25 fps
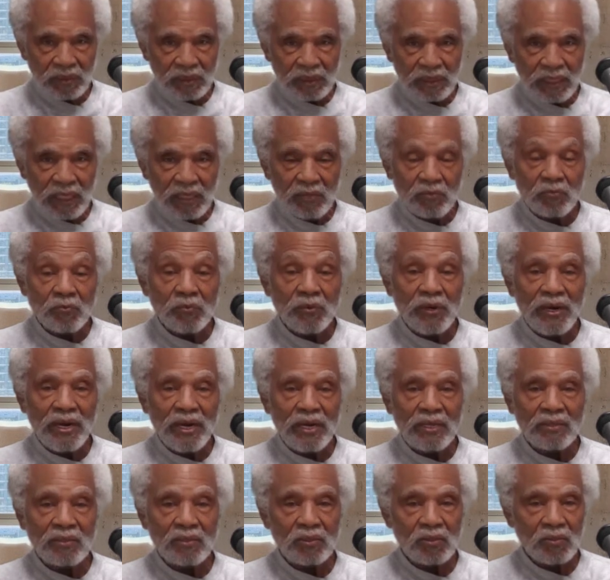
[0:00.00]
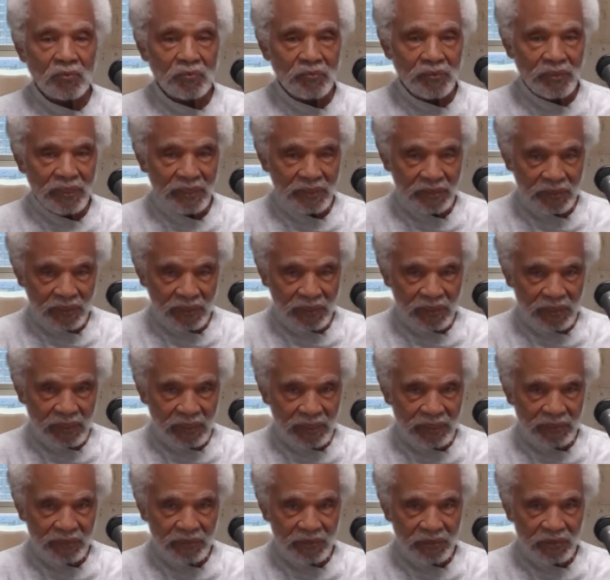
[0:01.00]
and ran the
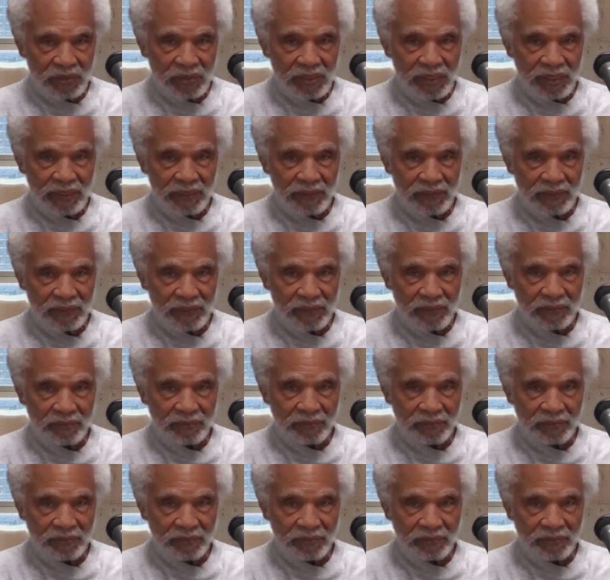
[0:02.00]
legislature.